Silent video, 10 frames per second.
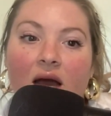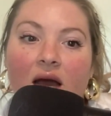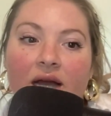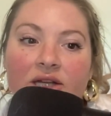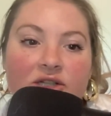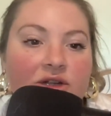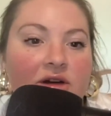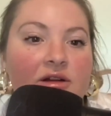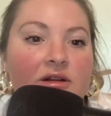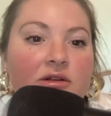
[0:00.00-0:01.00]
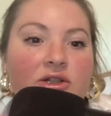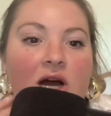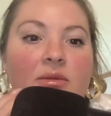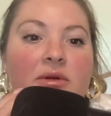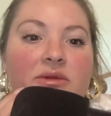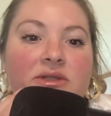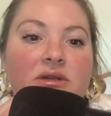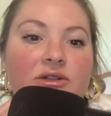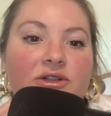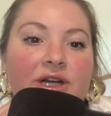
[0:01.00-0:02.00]
I just started a new job and was still
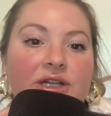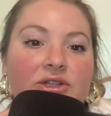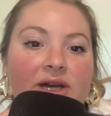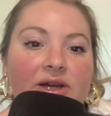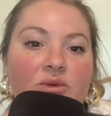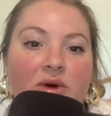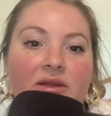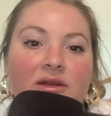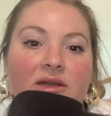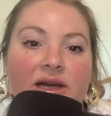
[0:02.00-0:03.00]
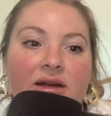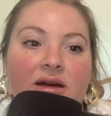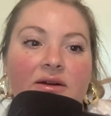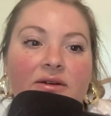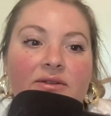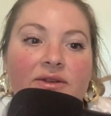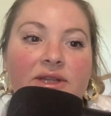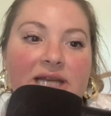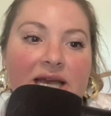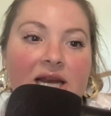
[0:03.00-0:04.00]
in training, so I had to work the night of the
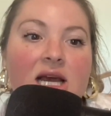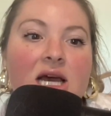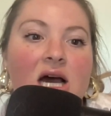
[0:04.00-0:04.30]
date.